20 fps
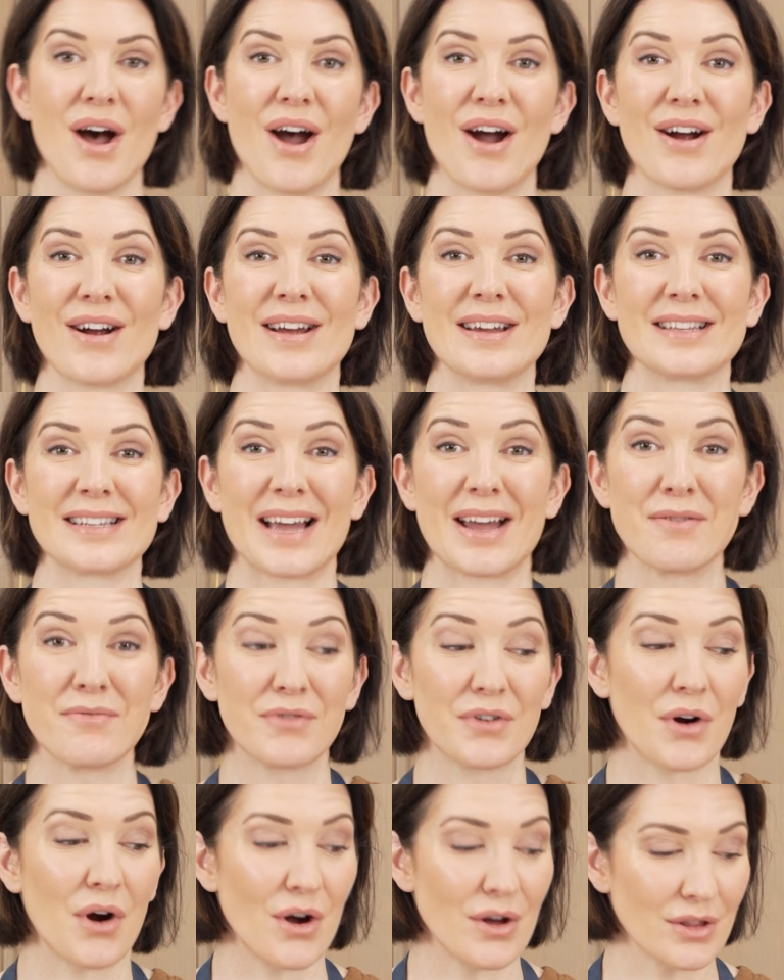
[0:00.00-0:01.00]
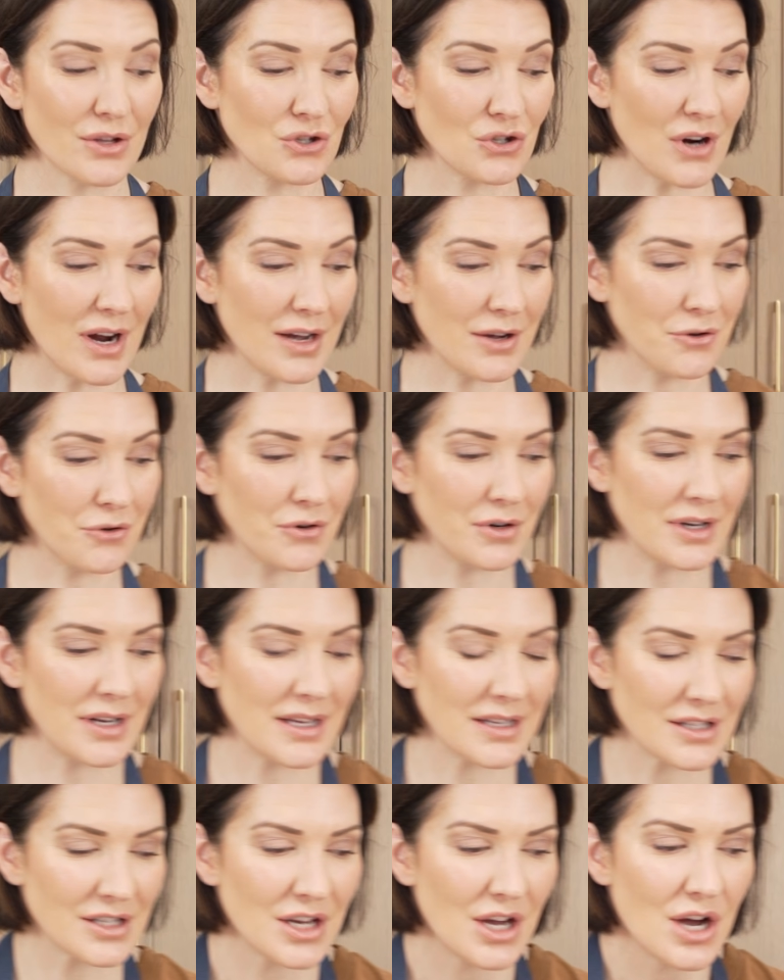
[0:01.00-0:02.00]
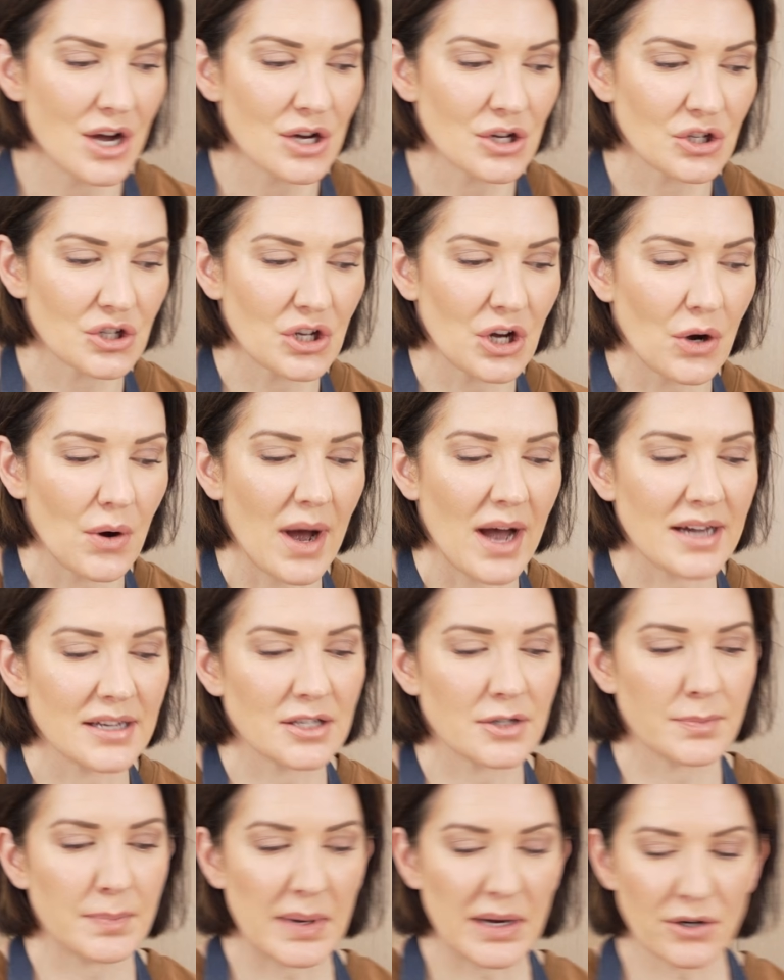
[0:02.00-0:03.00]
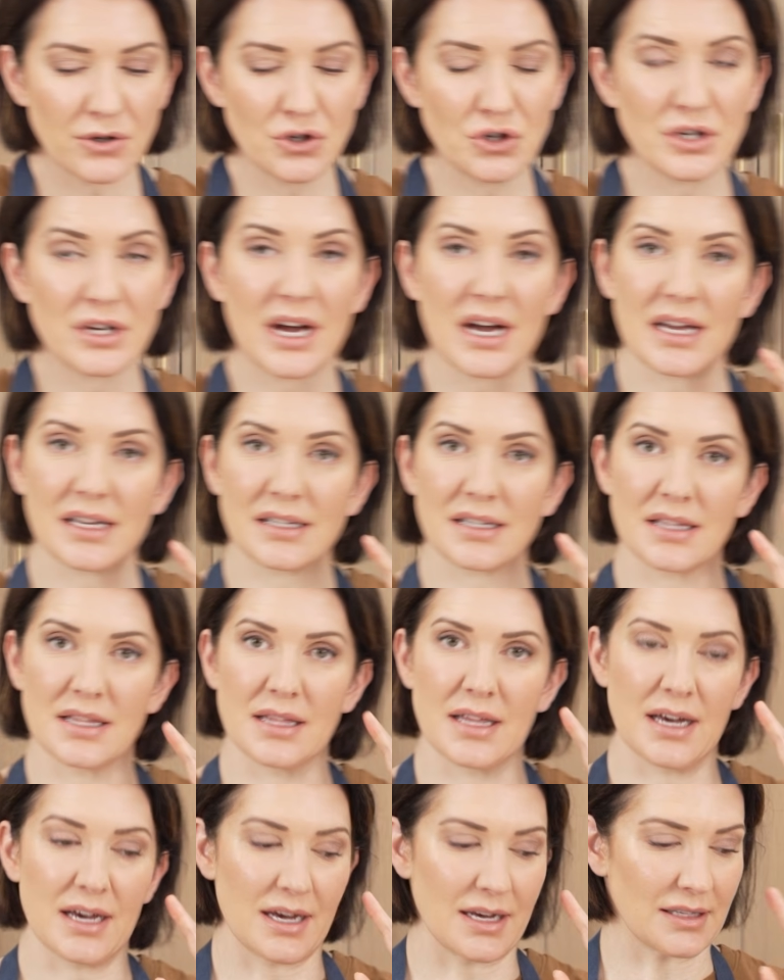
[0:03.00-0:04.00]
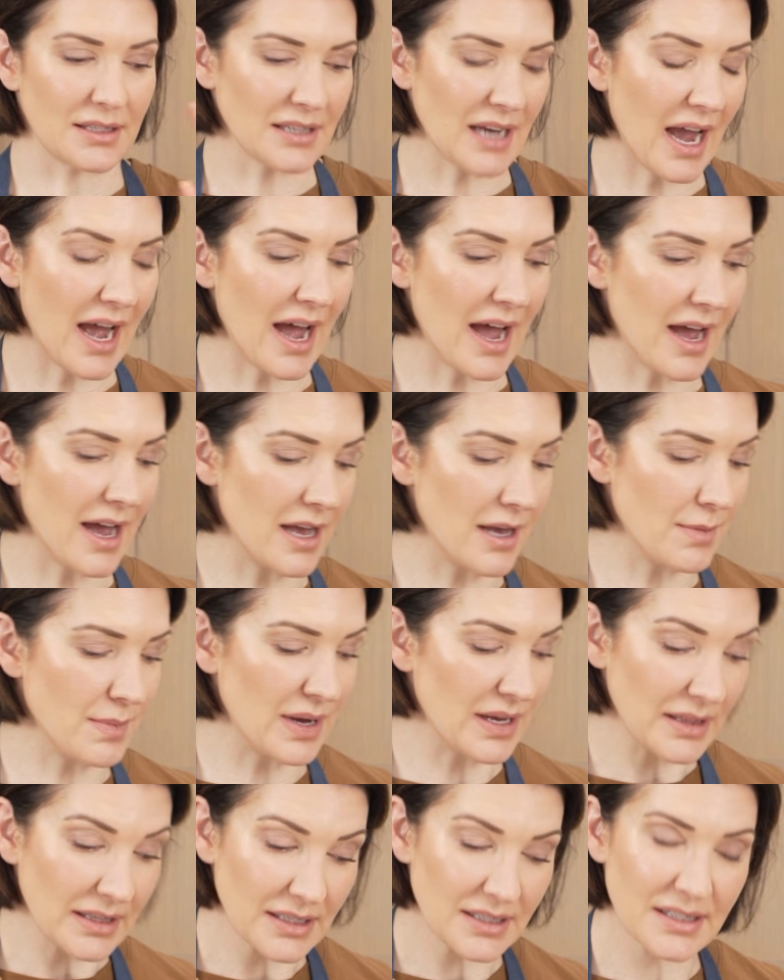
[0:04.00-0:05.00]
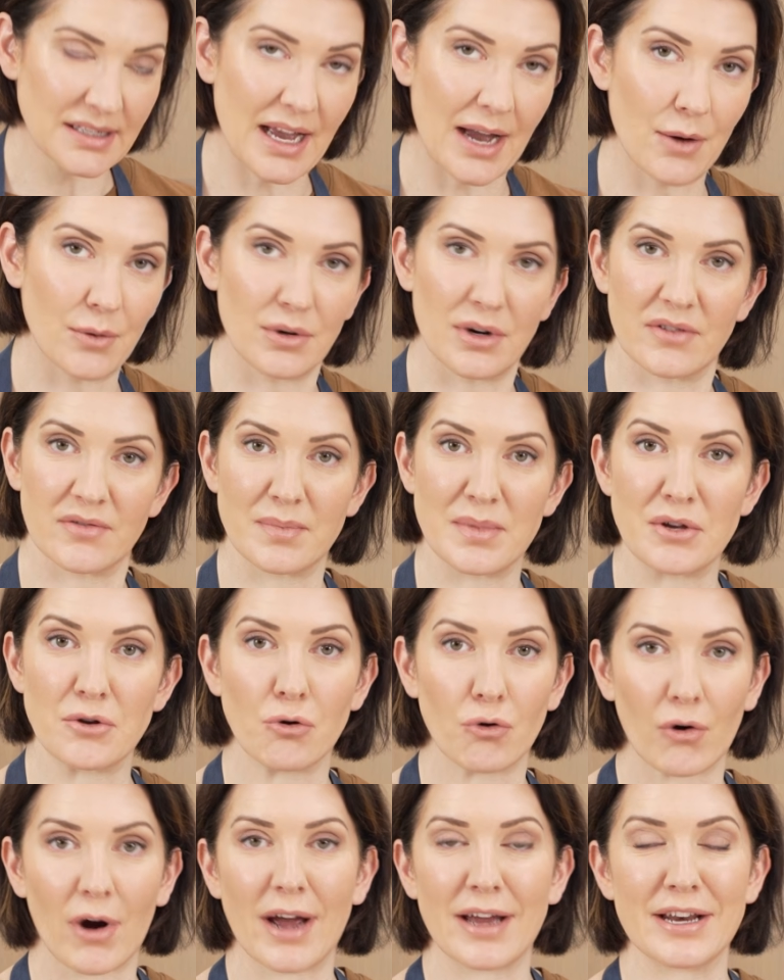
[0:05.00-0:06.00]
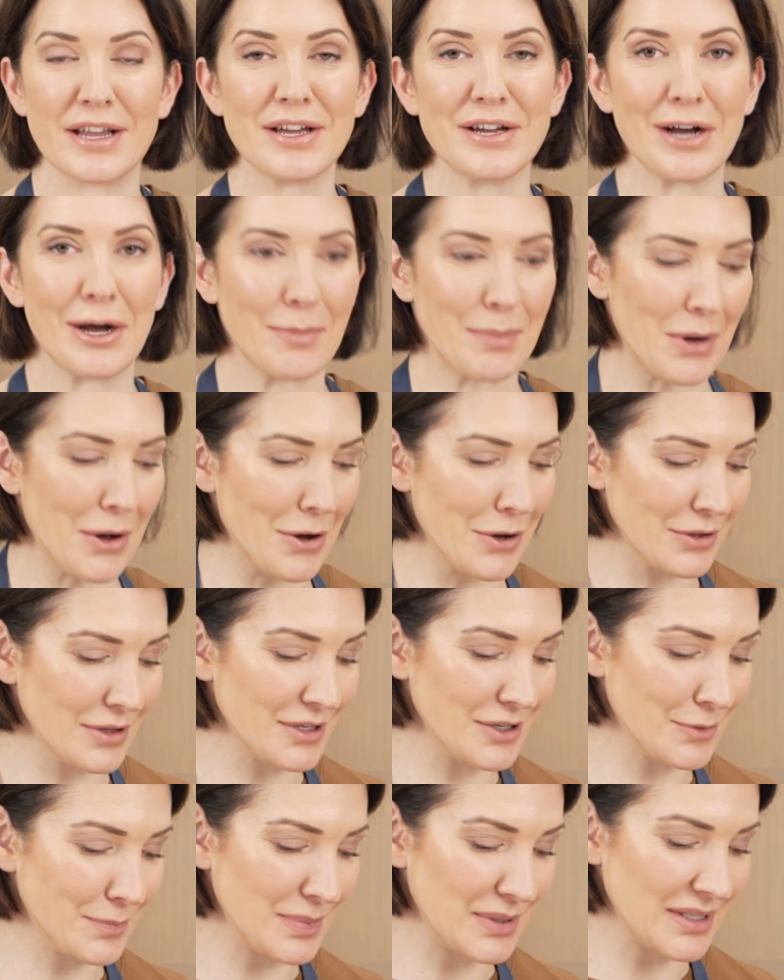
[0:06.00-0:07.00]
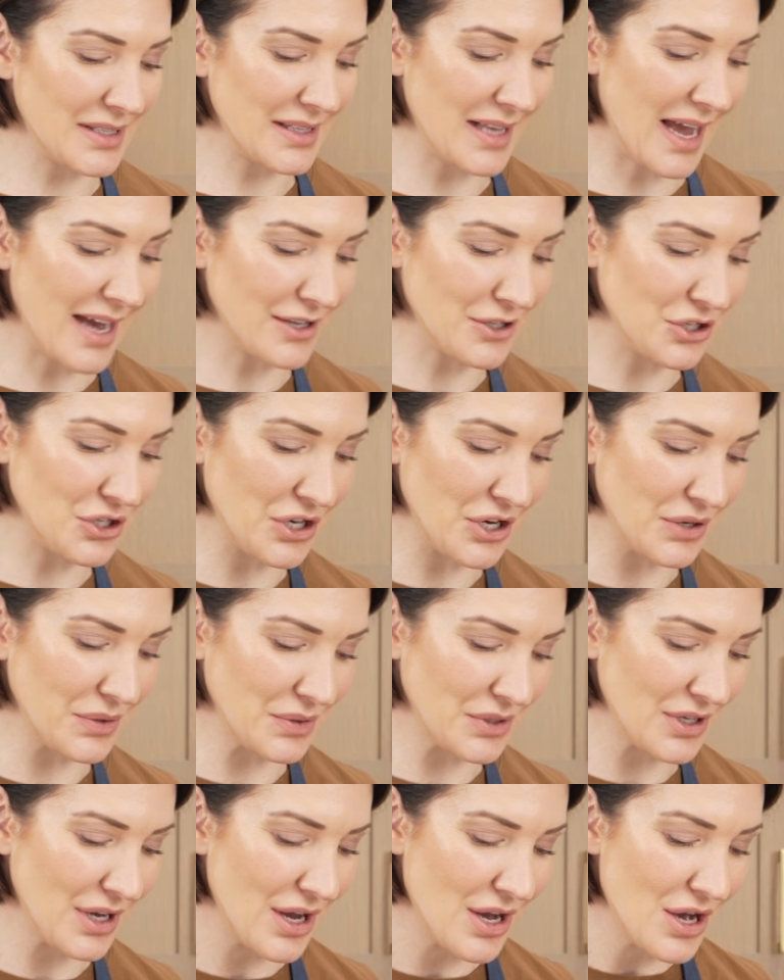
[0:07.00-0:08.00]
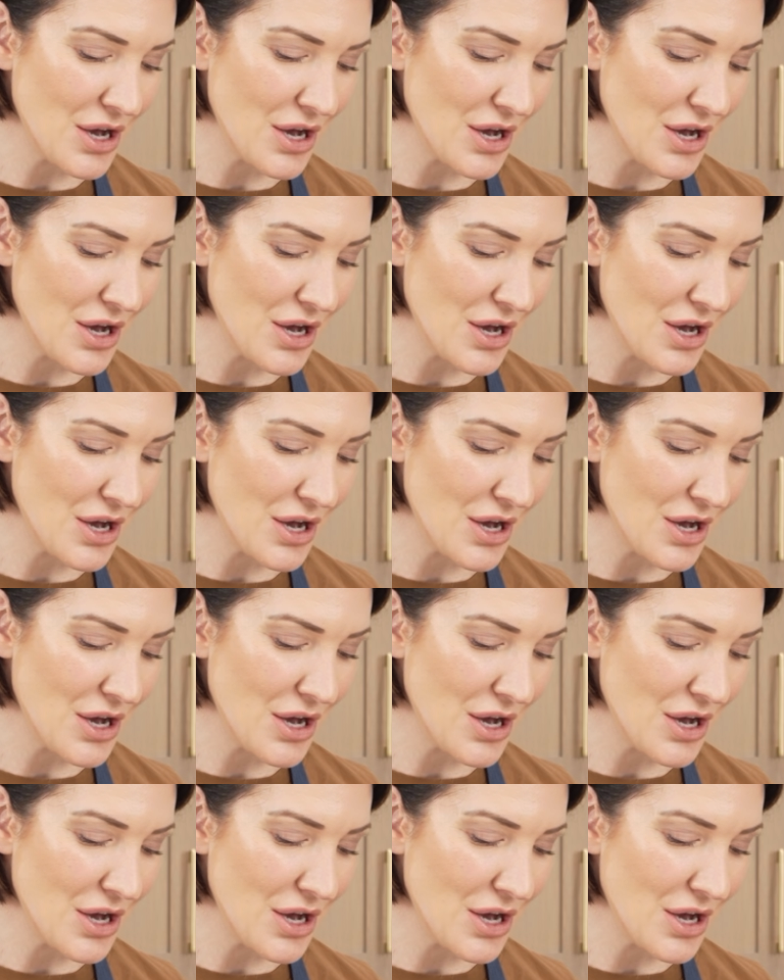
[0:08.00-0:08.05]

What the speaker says: All right, time for all the dry ingredients. So I spared you guys the time and the sound of me grinding up all these pistachios.